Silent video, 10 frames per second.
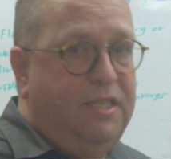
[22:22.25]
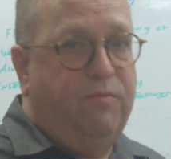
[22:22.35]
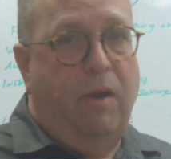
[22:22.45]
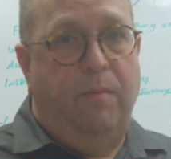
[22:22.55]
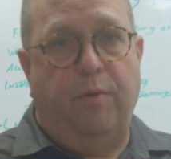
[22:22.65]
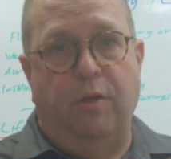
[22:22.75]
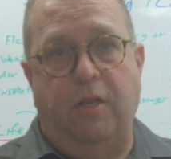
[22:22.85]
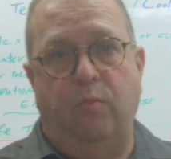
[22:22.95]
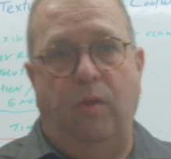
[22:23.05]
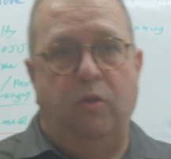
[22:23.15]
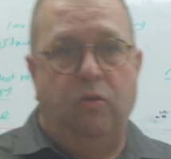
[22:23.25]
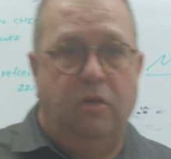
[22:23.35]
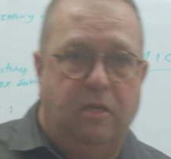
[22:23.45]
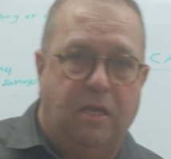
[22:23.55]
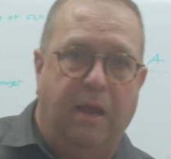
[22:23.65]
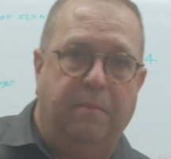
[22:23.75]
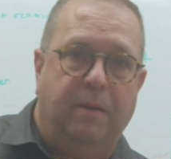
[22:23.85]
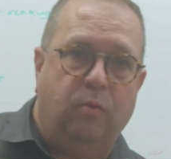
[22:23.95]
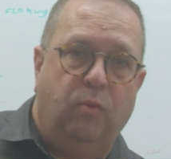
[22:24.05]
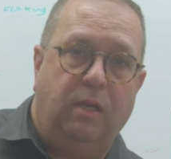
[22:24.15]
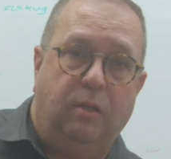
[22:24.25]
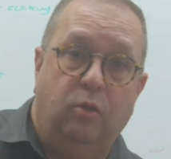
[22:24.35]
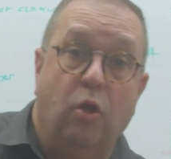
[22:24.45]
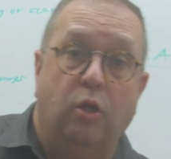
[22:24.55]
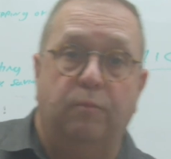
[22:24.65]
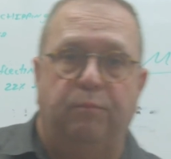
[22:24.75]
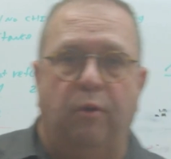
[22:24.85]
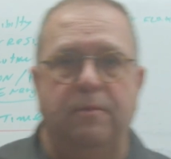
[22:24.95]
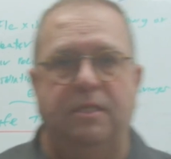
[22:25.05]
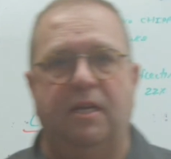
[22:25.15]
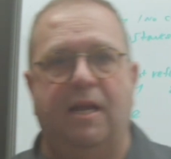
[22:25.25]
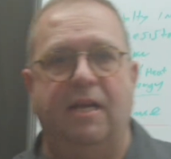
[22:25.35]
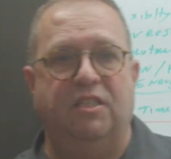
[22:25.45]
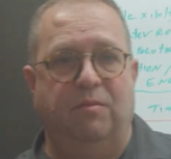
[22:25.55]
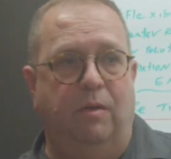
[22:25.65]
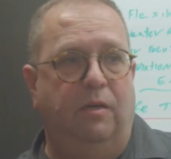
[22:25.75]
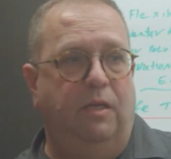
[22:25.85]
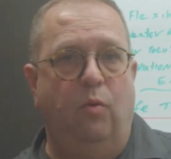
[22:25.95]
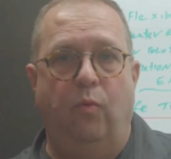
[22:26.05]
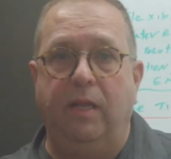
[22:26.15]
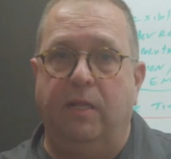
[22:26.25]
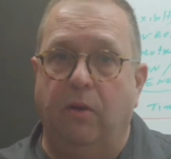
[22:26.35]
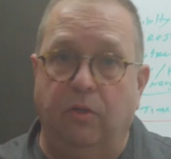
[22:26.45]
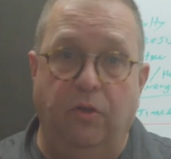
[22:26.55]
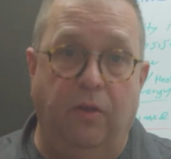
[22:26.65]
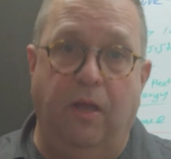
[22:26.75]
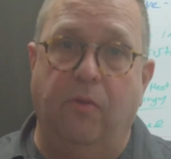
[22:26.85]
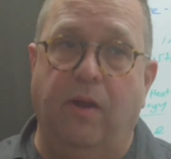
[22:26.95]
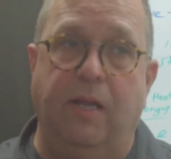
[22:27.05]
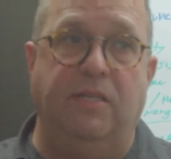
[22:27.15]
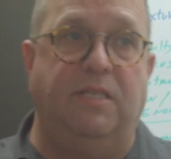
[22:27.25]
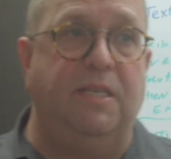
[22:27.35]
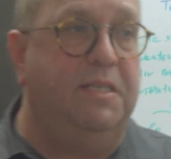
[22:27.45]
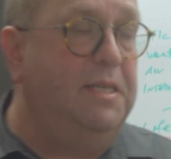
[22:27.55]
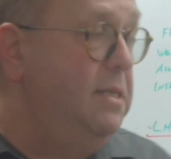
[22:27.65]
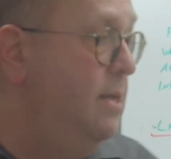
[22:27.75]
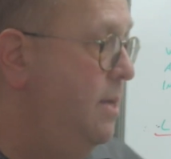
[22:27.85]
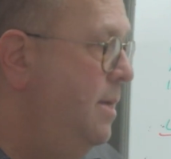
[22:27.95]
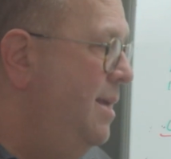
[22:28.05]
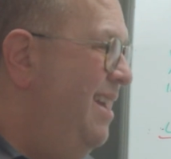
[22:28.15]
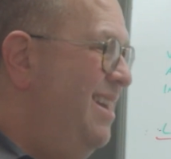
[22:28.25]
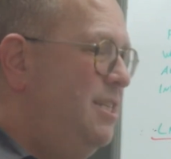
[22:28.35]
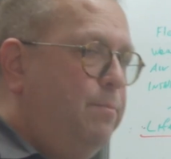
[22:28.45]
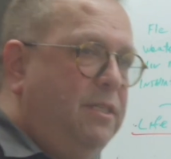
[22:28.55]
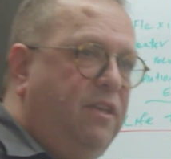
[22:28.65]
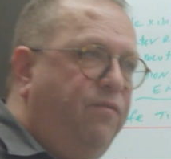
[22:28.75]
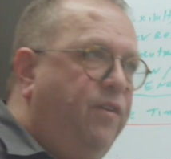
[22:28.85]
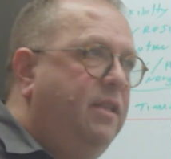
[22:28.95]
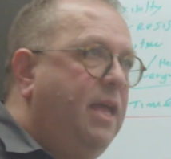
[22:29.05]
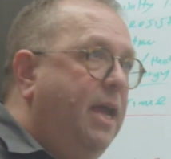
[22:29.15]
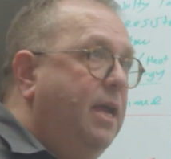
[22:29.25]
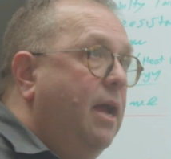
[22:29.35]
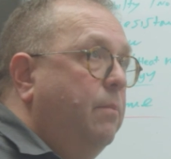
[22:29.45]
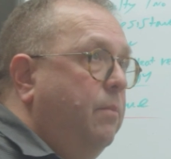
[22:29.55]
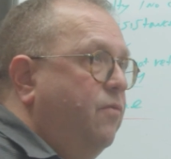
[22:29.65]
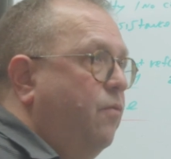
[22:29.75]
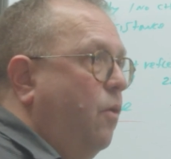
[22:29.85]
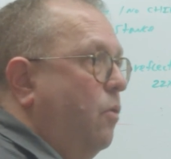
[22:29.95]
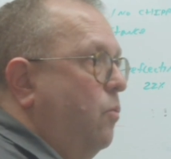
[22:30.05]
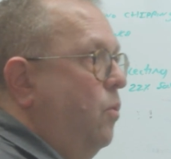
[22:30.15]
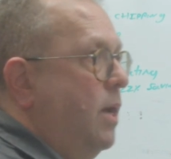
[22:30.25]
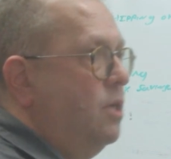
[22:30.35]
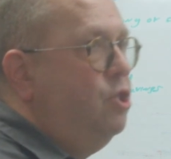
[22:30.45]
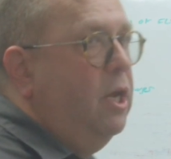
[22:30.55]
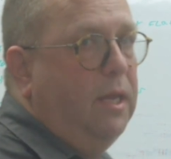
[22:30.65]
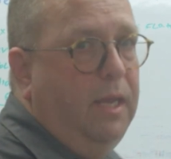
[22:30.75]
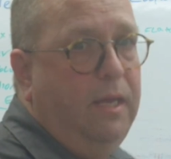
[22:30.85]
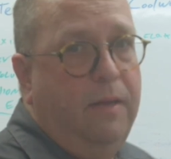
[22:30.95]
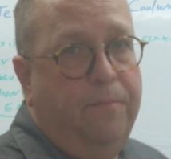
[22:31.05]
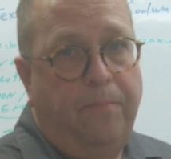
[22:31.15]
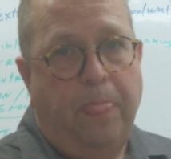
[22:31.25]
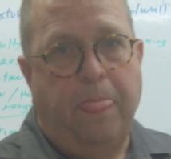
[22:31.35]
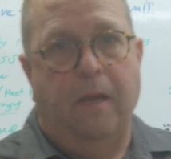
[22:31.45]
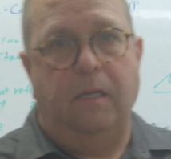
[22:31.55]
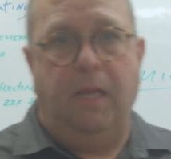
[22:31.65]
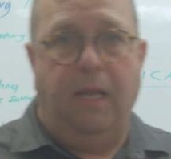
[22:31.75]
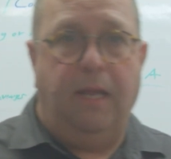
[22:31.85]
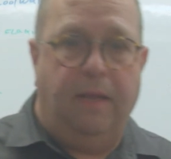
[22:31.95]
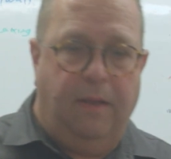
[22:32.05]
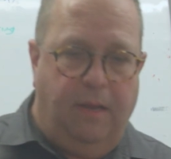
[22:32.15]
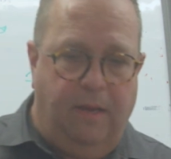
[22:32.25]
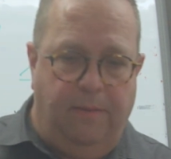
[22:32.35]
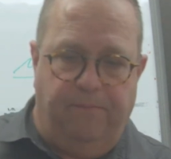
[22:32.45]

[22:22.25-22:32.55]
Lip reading: it's very important when you determine not to promise the customer in the winter or during the rainy season a specific day before we are checking the